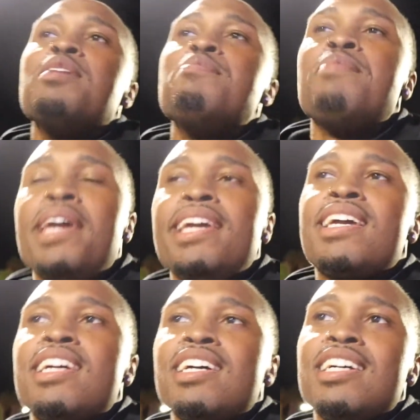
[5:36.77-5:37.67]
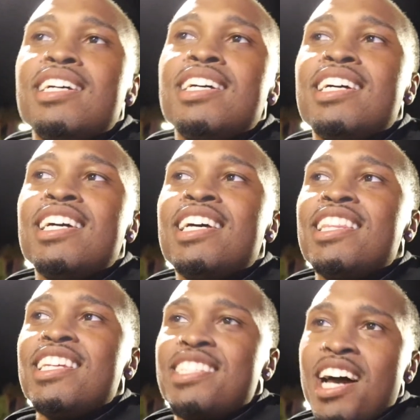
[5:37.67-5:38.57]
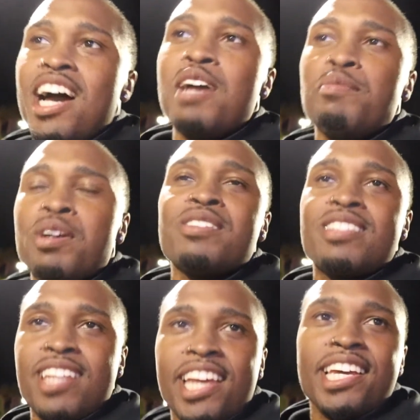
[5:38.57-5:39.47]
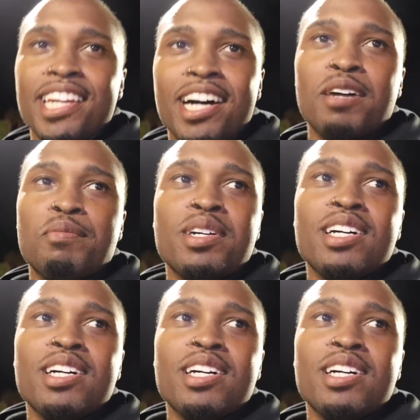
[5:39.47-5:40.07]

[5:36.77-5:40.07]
make the time worth taking up.